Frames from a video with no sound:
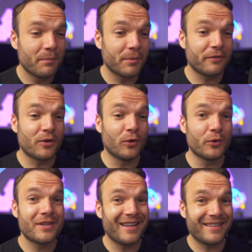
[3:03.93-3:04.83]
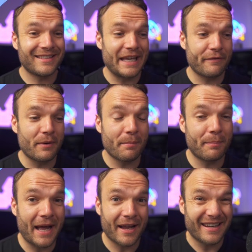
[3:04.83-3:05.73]
But of course, it's given
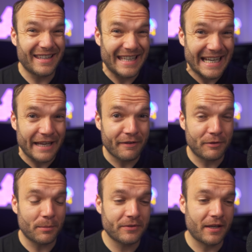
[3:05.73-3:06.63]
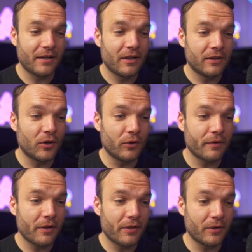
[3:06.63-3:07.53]
back nearly 50%
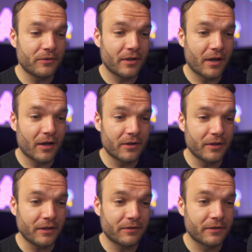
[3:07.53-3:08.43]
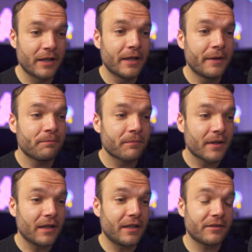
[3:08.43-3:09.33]
of those earnings.
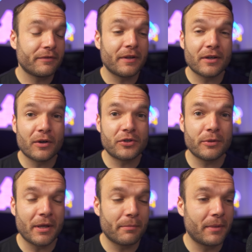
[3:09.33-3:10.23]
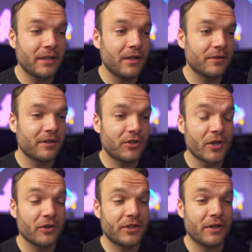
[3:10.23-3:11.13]
It is a fund that costs you a bit of money. You can see the
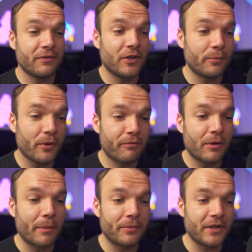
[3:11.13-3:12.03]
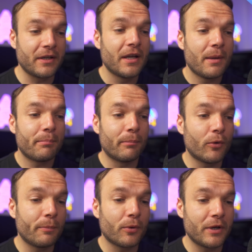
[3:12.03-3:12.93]
charges here of 0.31%. But
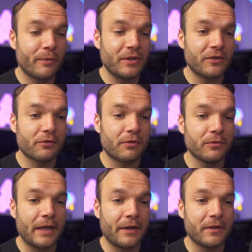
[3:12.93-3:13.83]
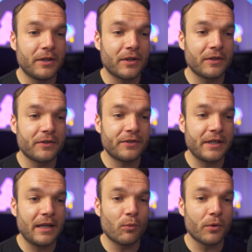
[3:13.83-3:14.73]
more important, if we just scroll down, you can
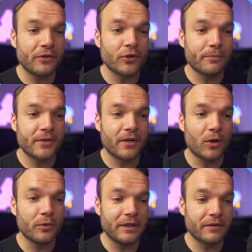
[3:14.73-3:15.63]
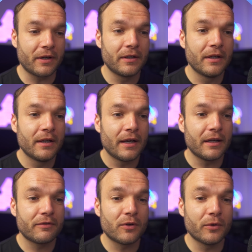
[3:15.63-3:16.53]
see what the top 10 holdings are.
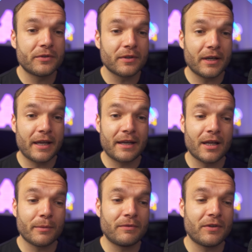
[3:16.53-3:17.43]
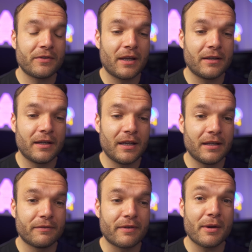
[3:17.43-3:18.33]
And of course, again, like we've just said,
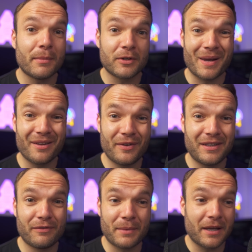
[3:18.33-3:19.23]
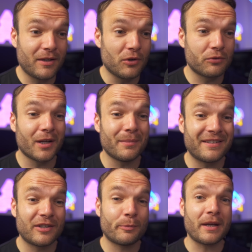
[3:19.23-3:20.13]
it's very much benefited from that huge run up,
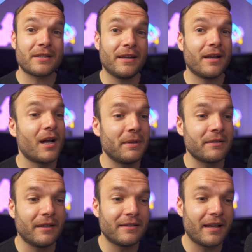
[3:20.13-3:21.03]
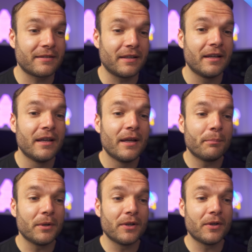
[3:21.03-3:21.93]
especially in companies like Tesla.
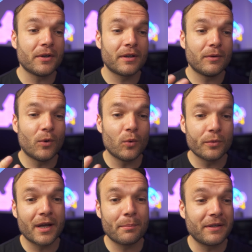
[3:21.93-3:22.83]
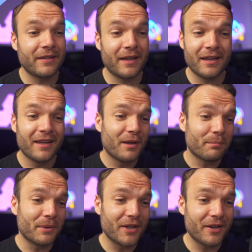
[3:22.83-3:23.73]
But look, all the companies here
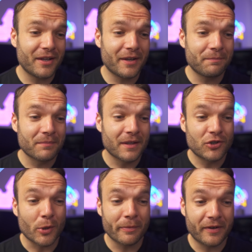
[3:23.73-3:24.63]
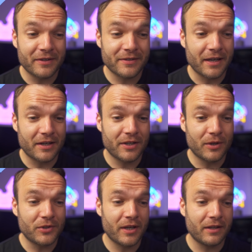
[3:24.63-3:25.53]
Moderna, Shopify's taken
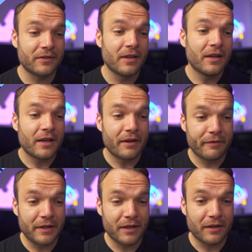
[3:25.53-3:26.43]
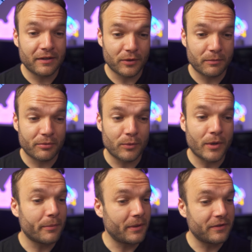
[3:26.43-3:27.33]
huge hits. Nvidia is doing pretty
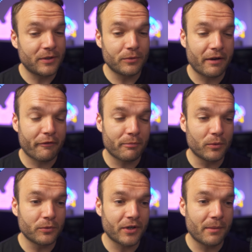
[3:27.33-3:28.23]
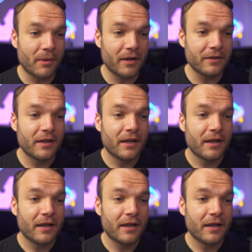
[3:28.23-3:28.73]
well, but it's still down from all time highs.